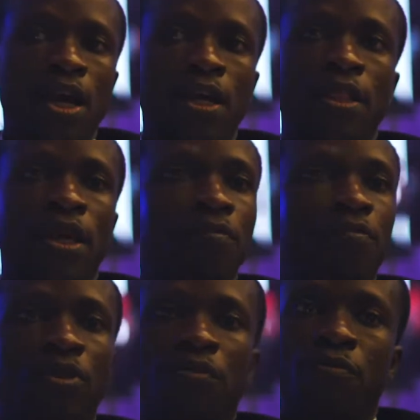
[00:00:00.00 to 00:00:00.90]
And then
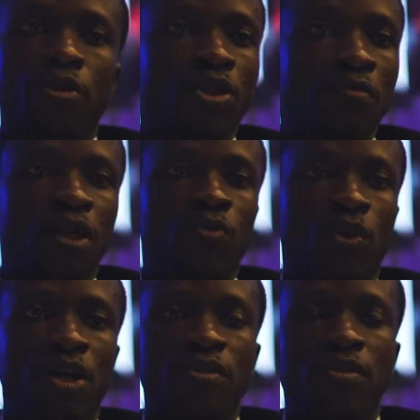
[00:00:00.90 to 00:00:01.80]
for the fun-loving
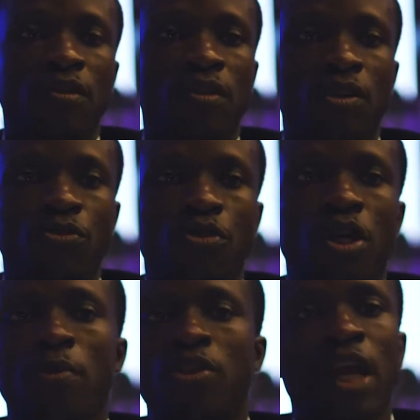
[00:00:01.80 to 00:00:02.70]
ones,
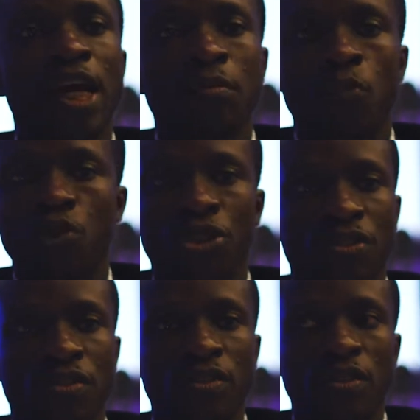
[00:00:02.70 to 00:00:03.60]
talk about an
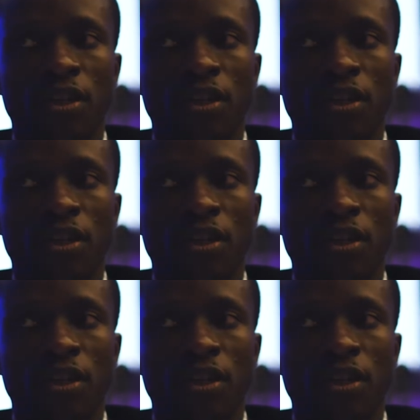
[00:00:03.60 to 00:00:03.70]
emojis.